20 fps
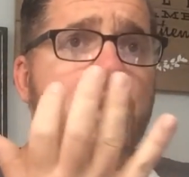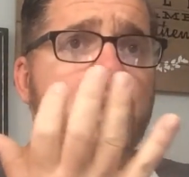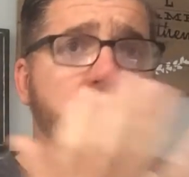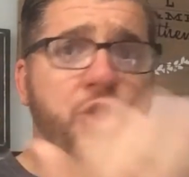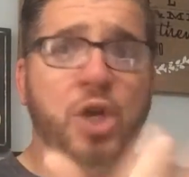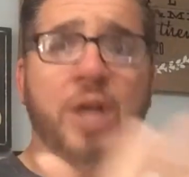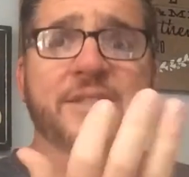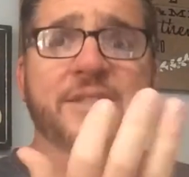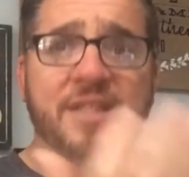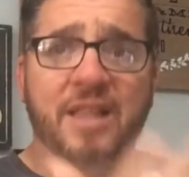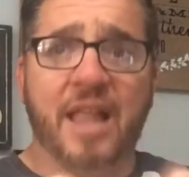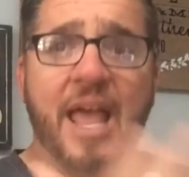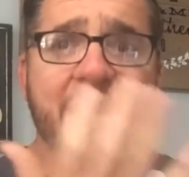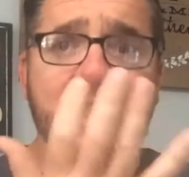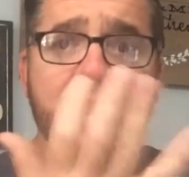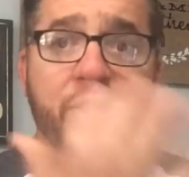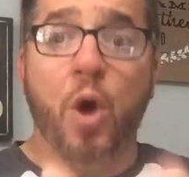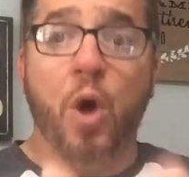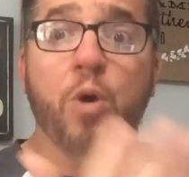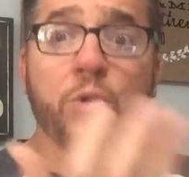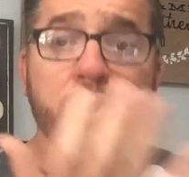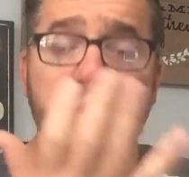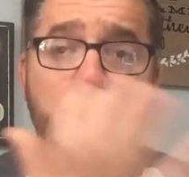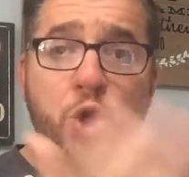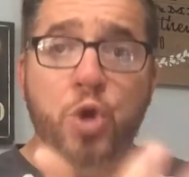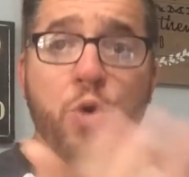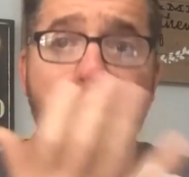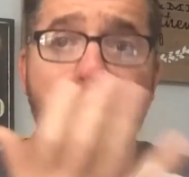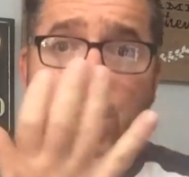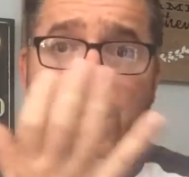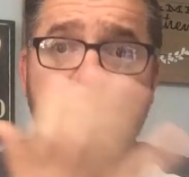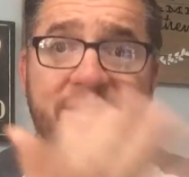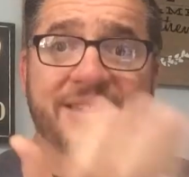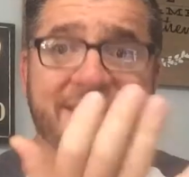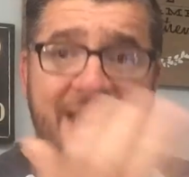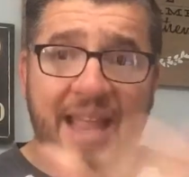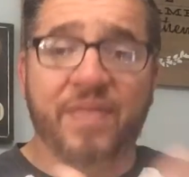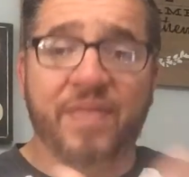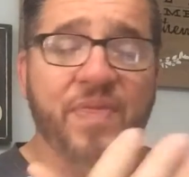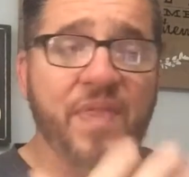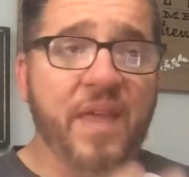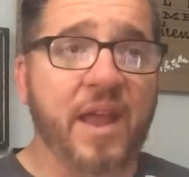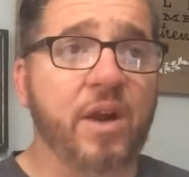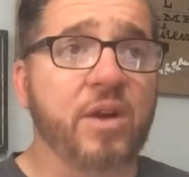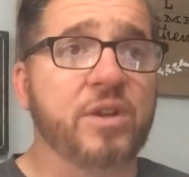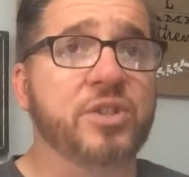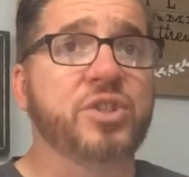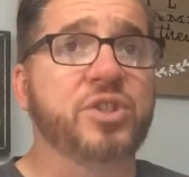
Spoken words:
just like those who were sent there.